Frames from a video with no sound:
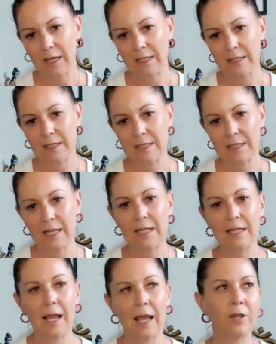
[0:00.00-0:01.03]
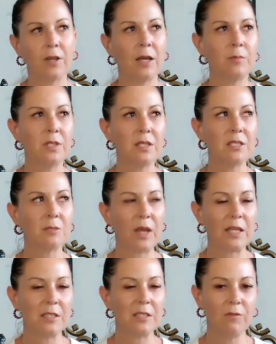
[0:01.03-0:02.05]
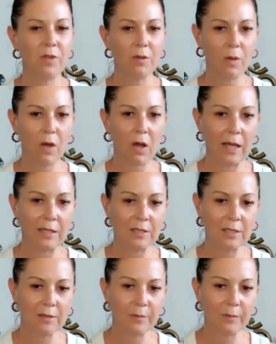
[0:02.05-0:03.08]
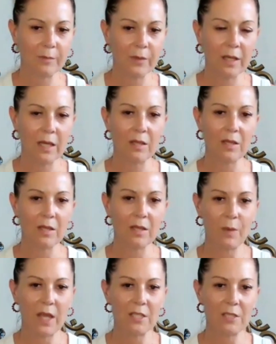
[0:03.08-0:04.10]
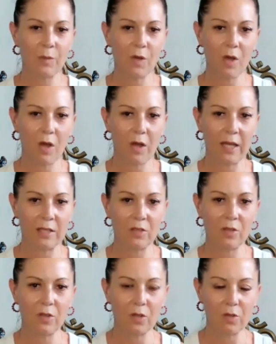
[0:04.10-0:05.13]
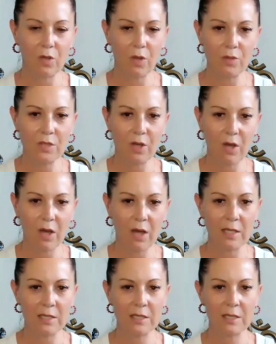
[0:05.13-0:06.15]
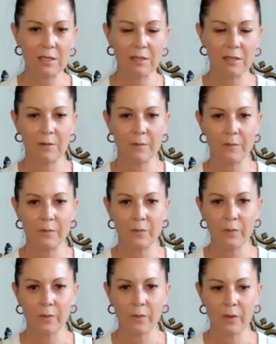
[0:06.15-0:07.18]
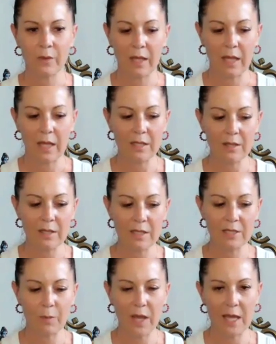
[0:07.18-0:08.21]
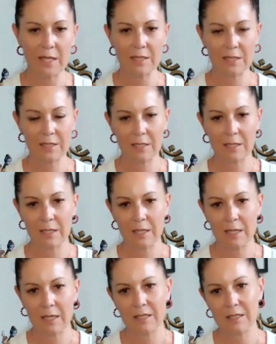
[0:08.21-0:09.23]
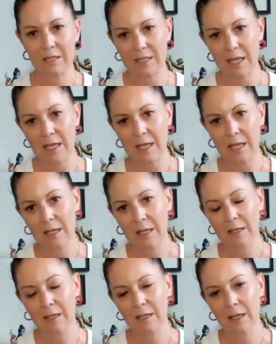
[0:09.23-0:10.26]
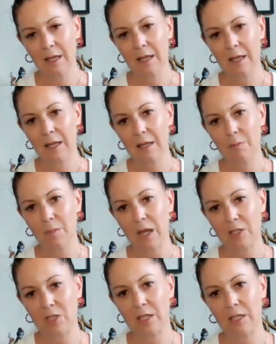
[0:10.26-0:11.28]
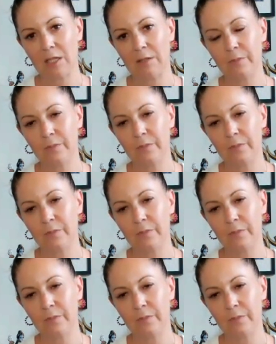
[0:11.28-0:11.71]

And instead now come to the space of the mind, the space behind the closed eyes. And in this space, see, imagine,